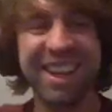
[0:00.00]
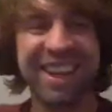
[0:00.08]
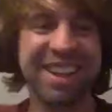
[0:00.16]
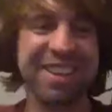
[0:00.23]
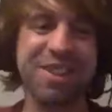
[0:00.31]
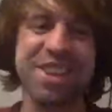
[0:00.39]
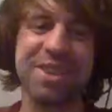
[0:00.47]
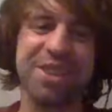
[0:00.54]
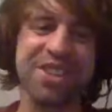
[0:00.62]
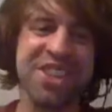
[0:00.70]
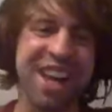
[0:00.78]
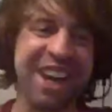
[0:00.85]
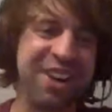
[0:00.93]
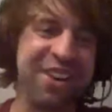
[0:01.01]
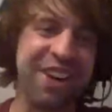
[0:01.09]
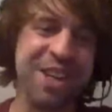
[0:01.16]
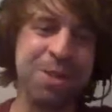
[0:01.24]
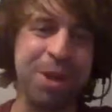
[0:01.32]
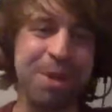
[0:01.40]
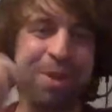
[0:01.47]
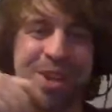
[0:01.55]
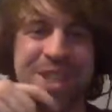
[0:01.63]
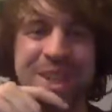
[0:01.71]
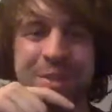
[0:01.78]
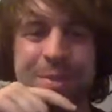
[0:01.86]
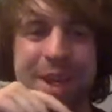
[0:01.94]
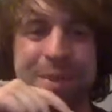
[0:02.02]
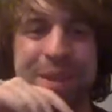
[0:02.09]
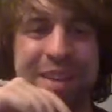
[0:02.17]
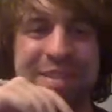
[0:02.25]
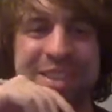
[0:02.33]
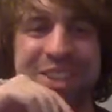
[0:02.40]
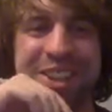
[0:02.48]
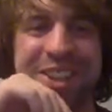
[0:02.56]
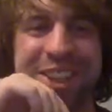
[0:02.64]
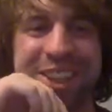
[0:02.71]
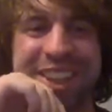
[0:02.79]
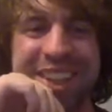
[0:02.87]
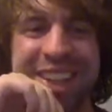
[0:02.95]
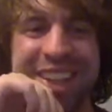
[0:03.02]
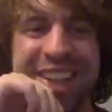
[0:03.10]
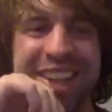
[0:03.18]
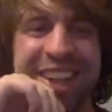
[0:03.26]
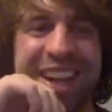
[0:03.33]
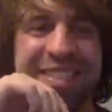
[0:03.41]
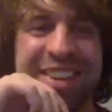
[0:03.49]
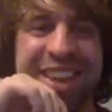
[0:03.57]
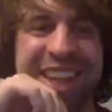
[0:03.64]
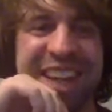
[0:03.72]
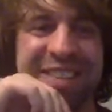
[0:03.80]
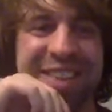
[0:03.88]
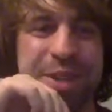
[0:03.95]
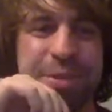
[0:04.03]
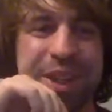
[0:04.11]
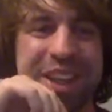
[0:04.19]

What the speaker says: There's that great tweet, wasn't there, from Adam Leventhal after the game last week?